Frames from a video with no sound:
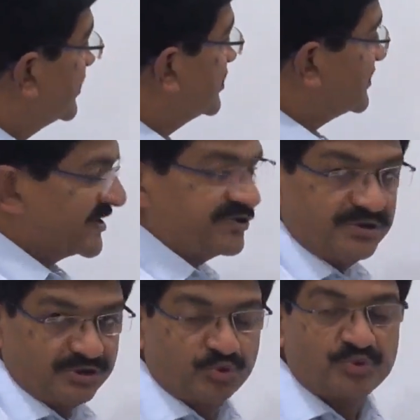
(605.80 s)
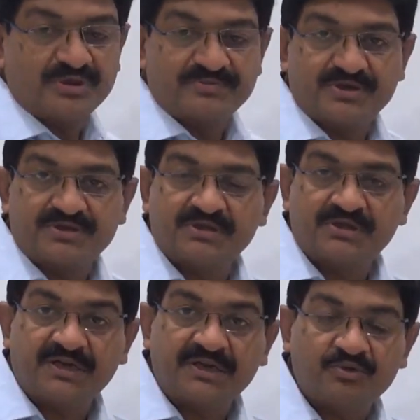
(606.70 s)
are section 2 subsection
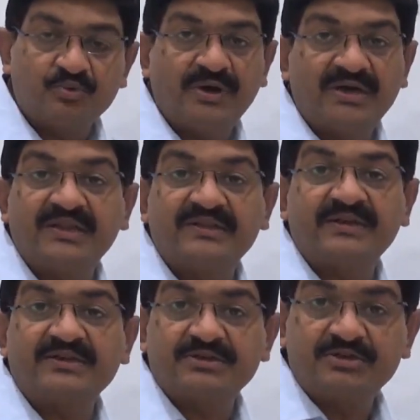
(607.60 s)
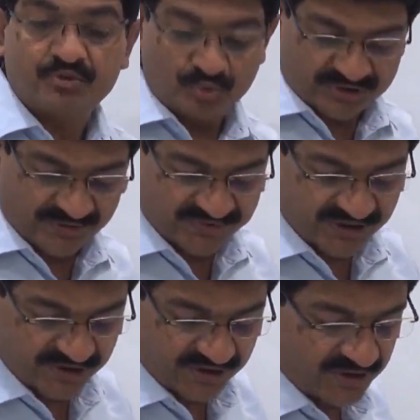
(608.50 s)
32 and then section 2 subsection